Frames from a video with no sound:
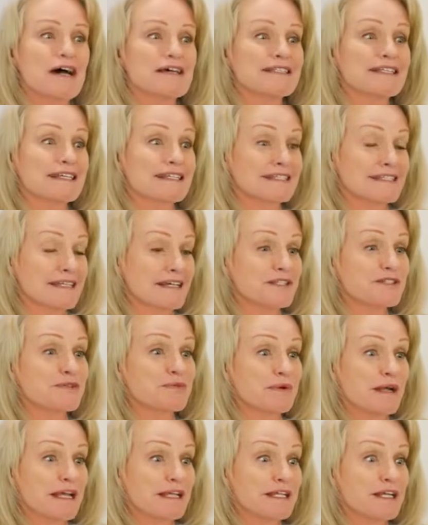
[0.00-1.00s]

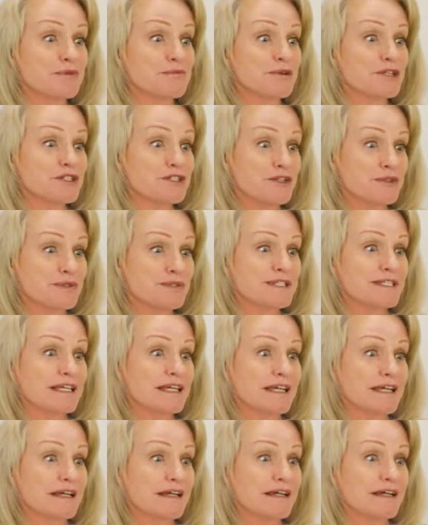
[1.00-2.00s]
success rate in
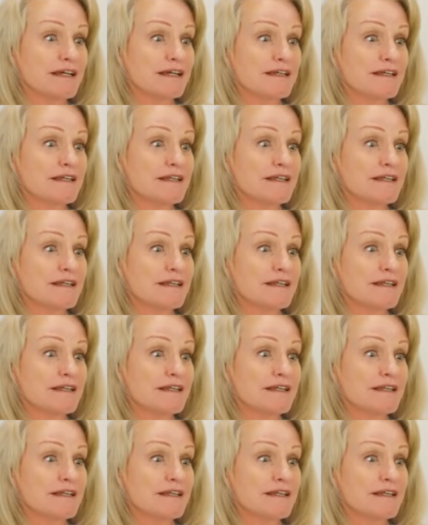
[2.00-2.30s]
reducing